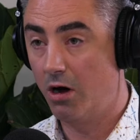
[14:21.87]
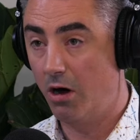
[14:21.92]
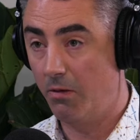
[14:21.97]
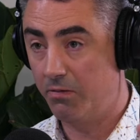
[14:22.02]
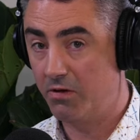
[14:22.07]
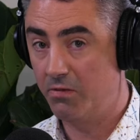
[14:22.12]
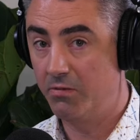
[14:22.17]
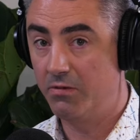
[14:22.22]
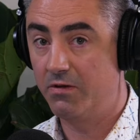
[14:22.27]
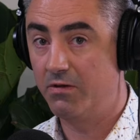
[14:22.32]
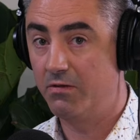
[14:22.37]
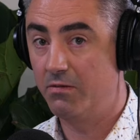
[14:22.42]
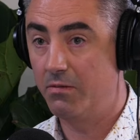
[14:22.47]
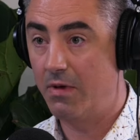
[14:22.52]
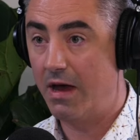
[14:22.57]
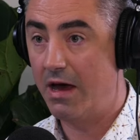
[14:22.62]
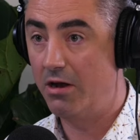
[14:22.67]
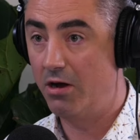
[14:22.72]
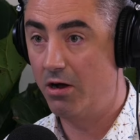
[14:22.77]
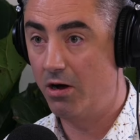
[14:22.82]

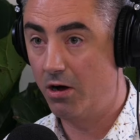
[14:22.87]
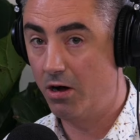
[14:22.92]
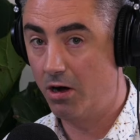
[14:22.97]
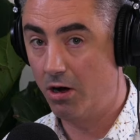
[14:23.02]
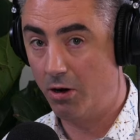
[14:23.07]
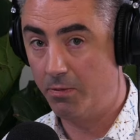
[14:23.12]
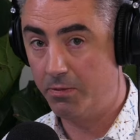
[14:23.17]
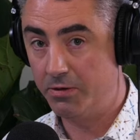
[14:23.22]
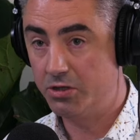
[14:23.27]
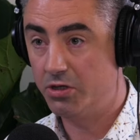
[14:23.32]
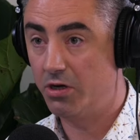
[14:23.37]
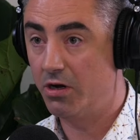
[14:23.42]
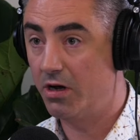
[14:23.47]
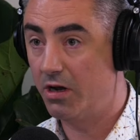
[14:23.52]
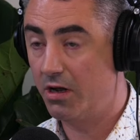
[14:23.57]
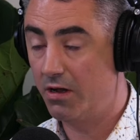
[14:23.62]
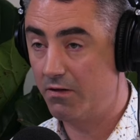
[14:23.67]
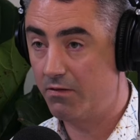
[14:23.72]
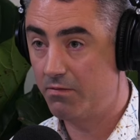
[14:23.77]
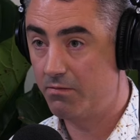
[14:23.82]
optimism and
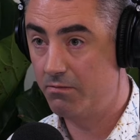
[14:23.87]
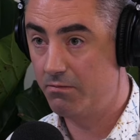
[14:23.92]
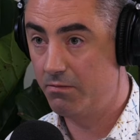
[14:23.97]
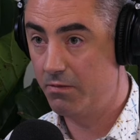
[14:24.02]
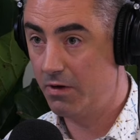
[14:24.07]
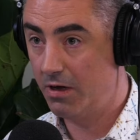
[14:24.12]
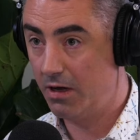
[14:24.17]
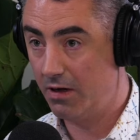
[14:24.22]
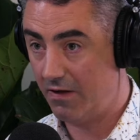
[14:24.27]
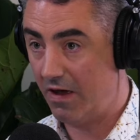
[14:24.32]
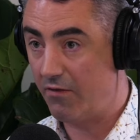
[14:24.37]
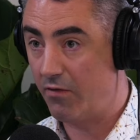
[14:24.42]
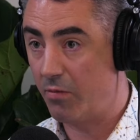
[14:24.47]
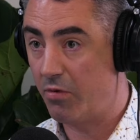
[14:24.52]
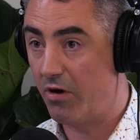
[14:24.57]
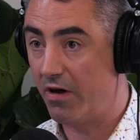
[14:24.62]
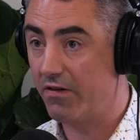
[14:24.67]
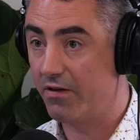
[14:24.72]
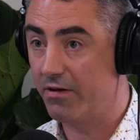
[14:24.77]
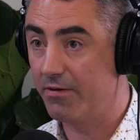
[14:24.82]
opportunity is, is
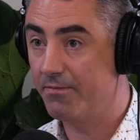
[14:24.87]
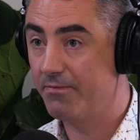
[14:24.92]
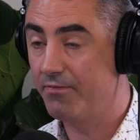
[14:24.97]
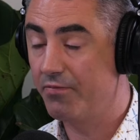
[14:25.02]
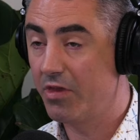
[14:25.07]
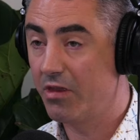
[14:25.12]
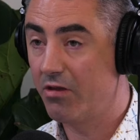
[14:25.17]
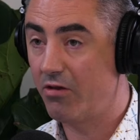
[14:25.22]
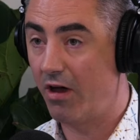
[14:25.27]
ever present.